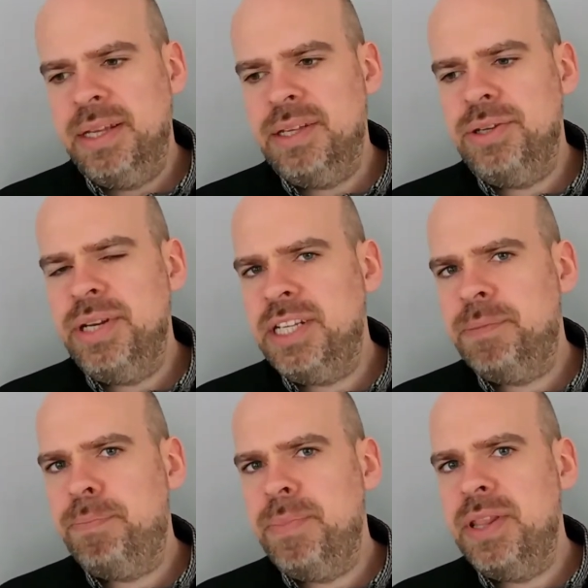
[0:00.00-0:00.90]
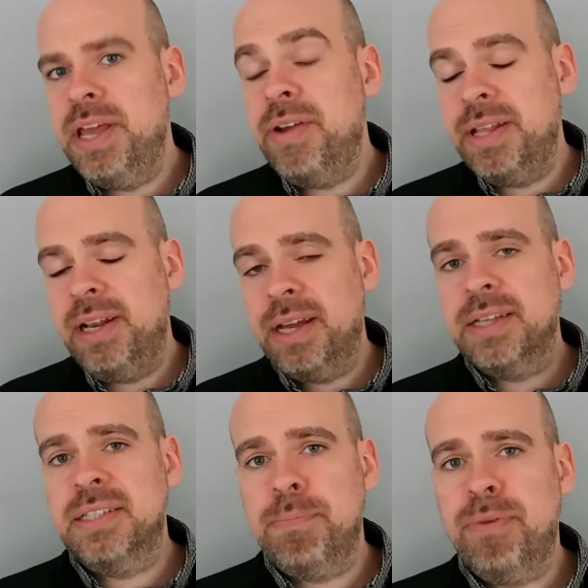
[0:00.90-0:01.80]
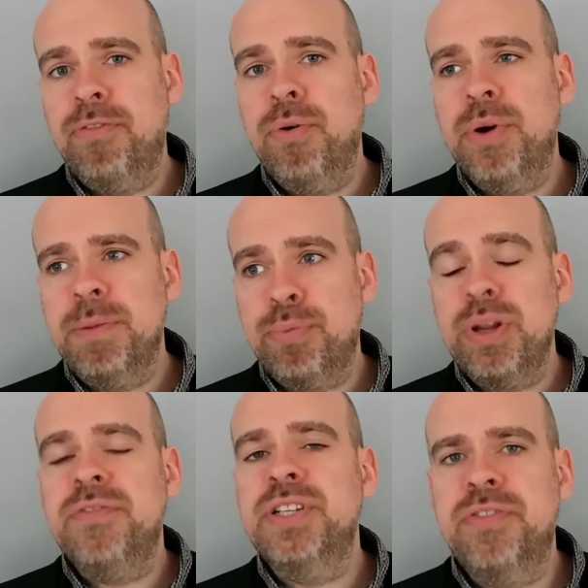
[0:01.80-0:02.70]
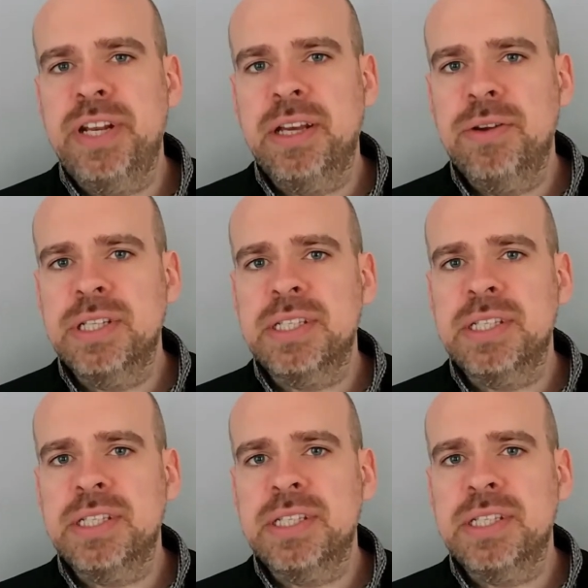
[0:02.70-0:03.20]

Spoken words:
You need to, like I said before in previous videos,